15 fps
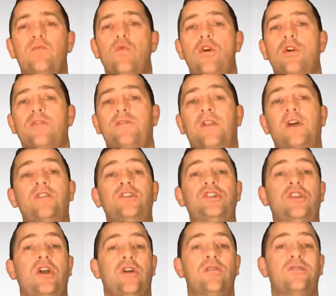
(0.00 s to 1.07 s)
workflow
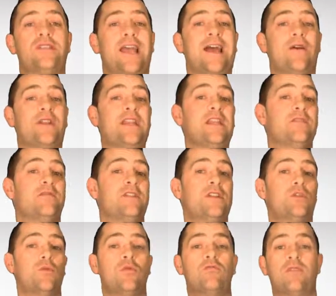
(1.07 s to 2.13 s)
shows how an
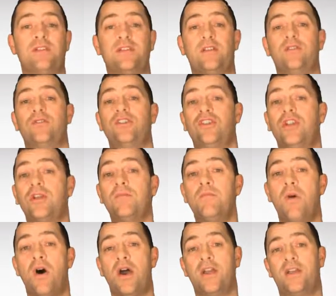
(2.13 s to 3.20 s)
individual resolution
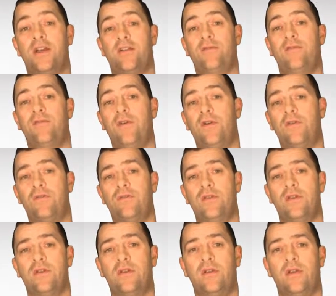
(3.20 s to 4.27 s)
might unfold.
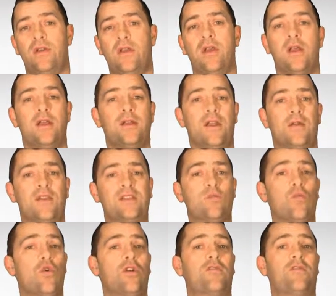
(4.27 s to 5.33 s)
Now this
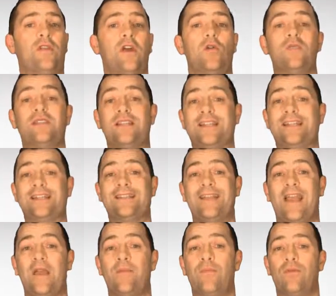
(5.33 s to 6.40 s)
workflow is an
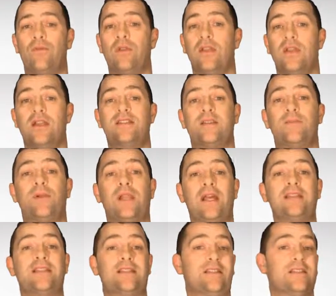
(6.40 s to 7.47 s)
example, it's a
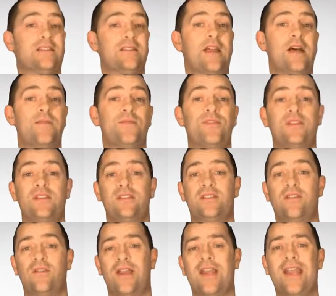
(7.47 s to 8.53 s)
place to start the
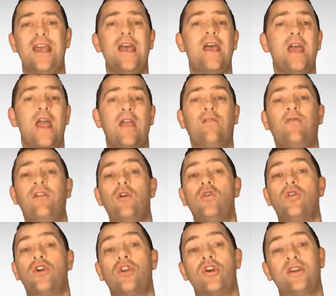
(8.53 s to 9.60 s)
design. Every
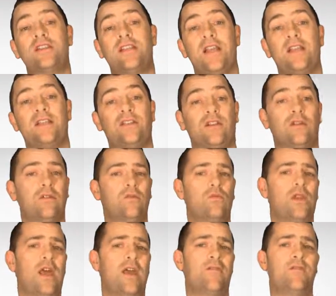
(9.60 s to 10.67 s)
organisation
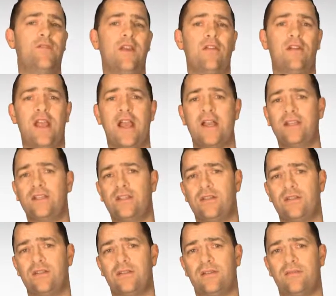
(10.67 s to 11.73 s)
will have
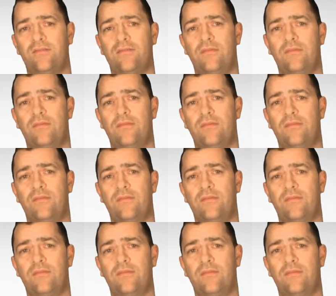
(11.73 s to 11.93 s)
variations.